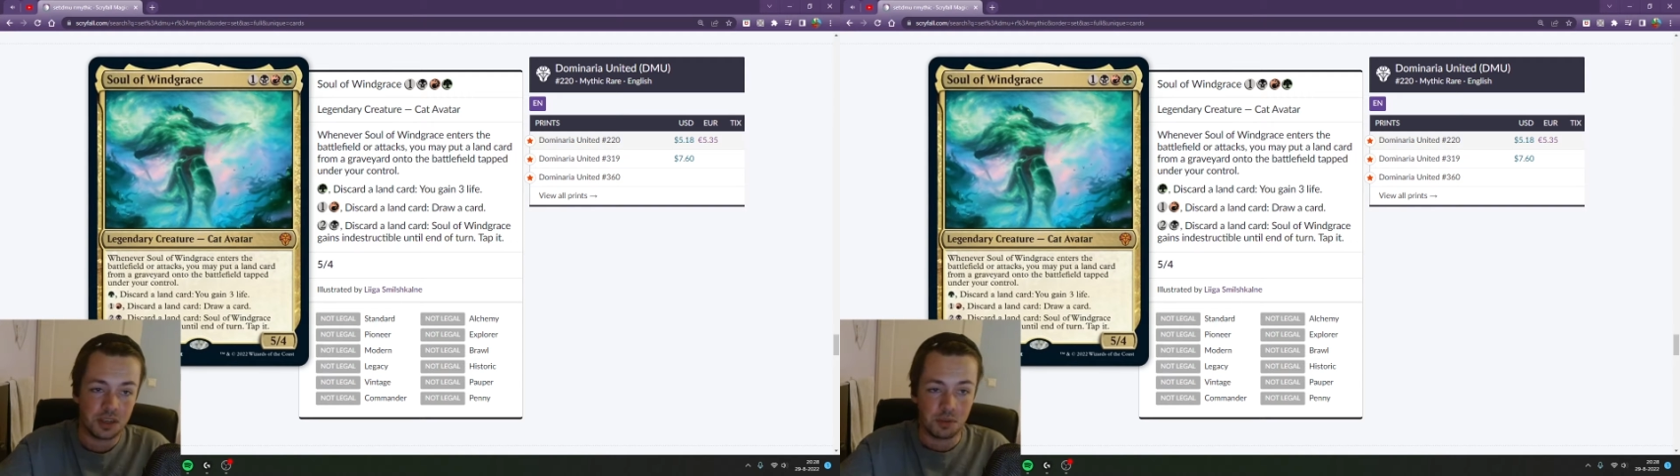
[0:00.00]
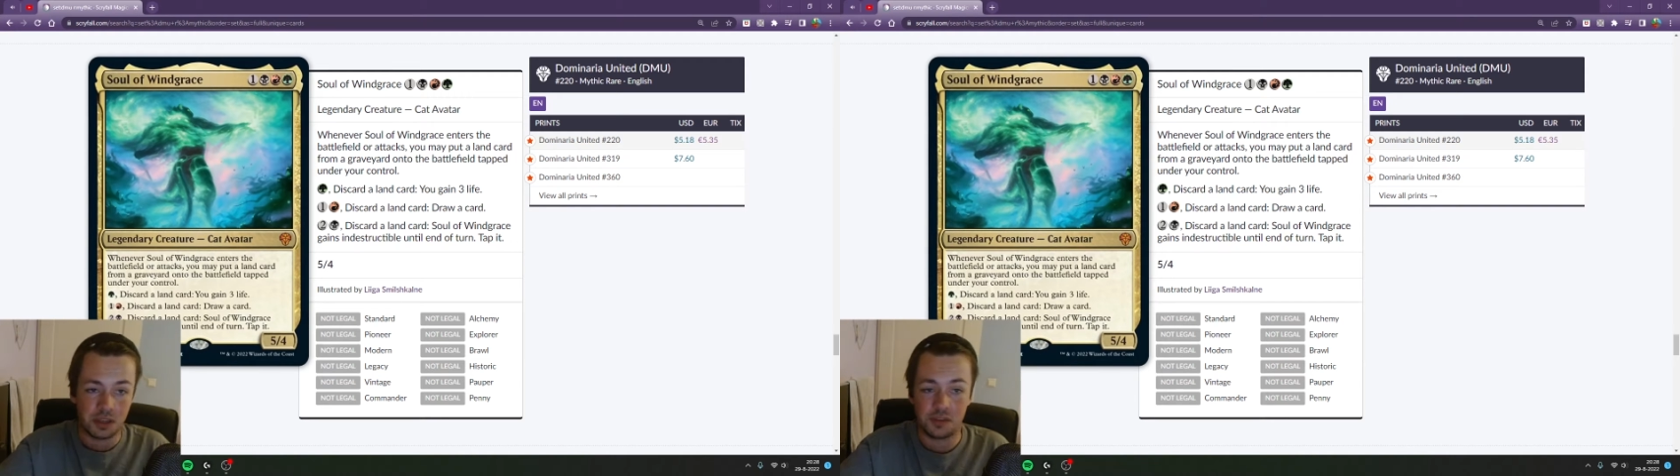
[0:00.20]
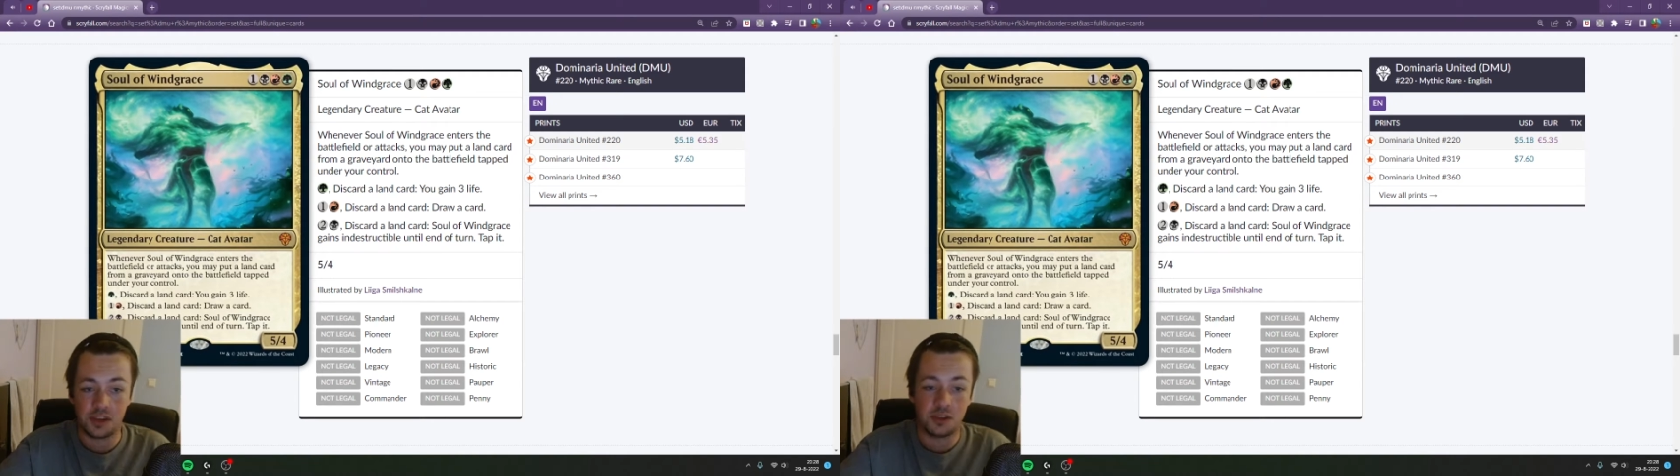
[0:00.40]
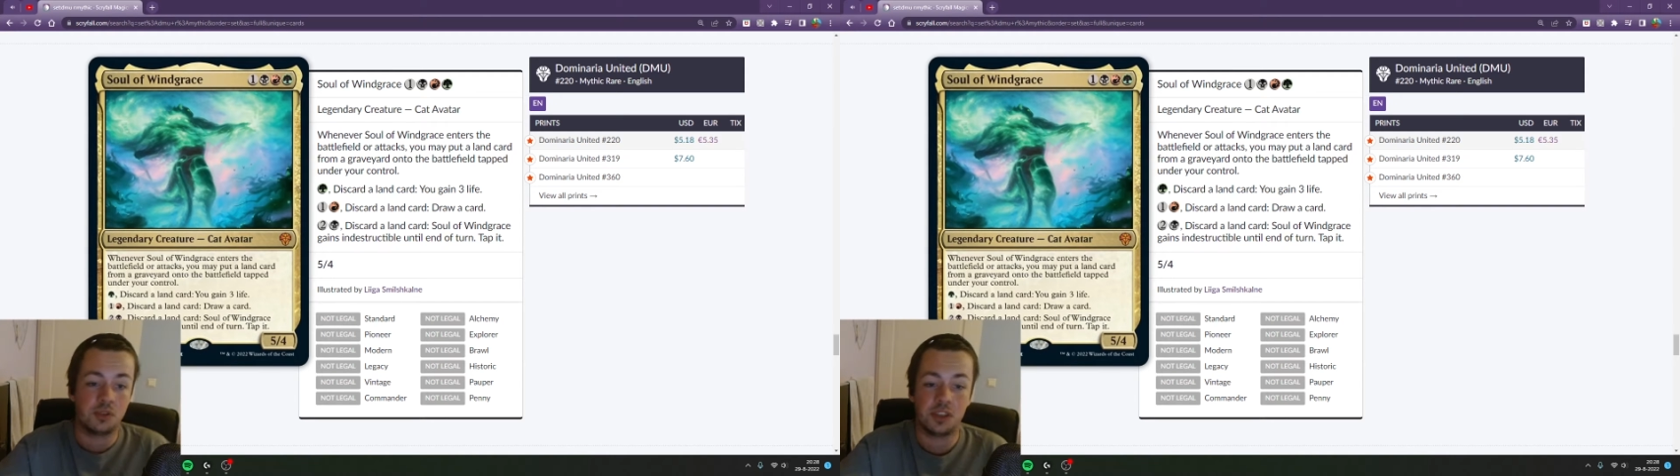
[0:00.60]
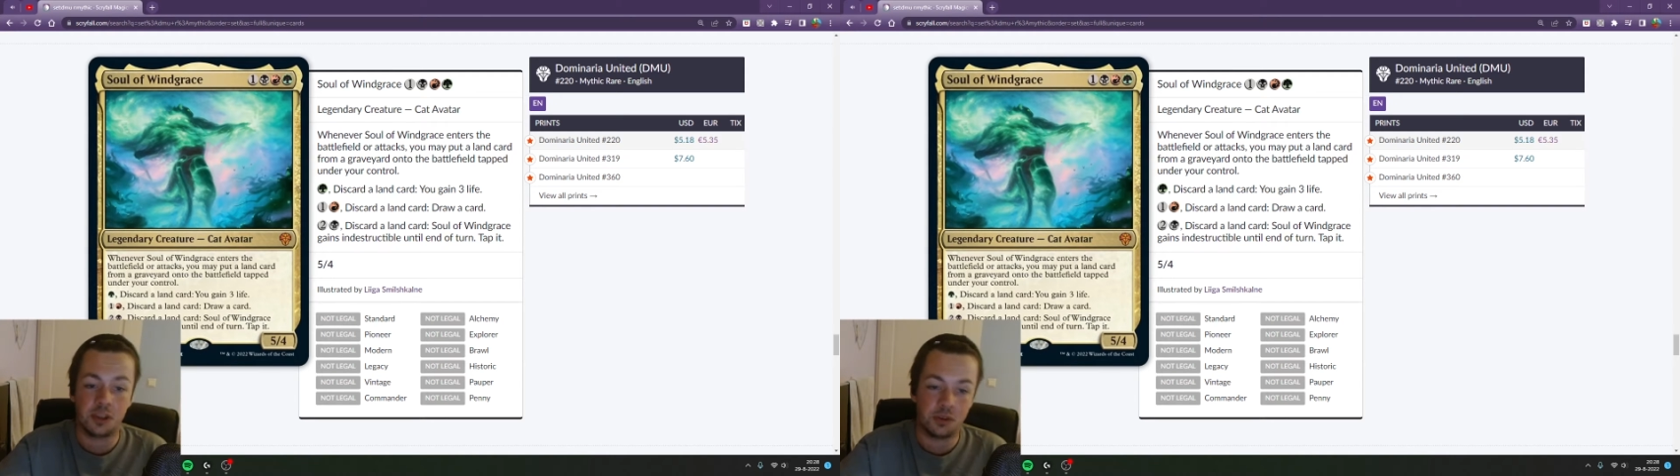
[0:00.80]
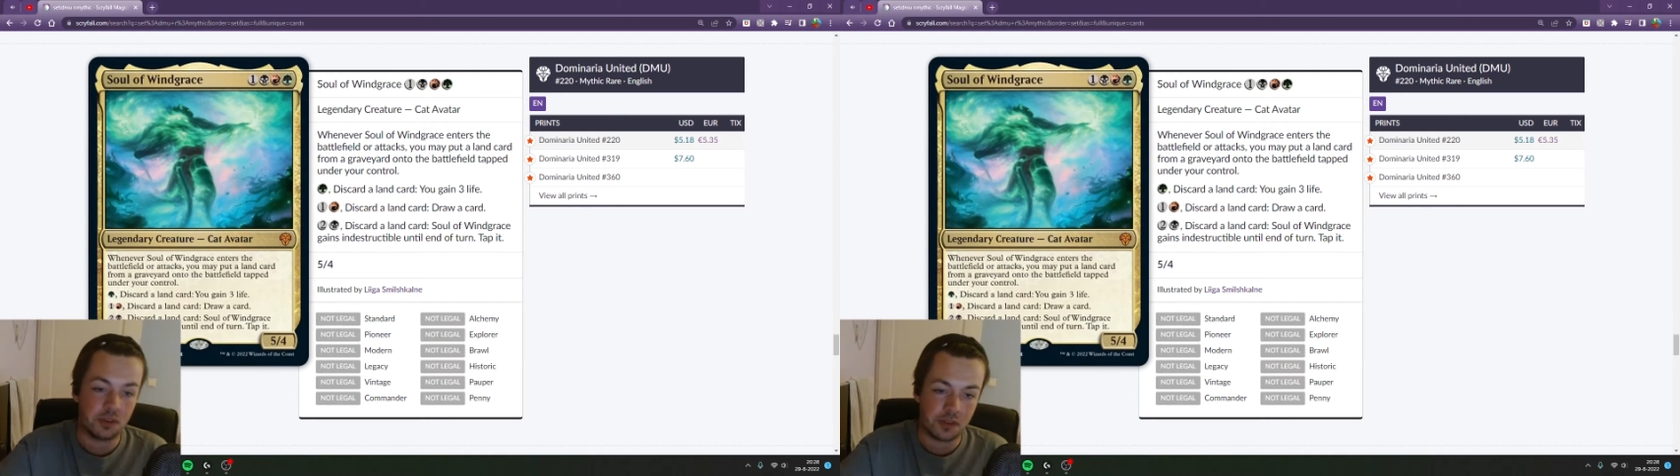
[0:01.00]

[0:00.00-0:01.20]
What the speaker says: But if they don't kill your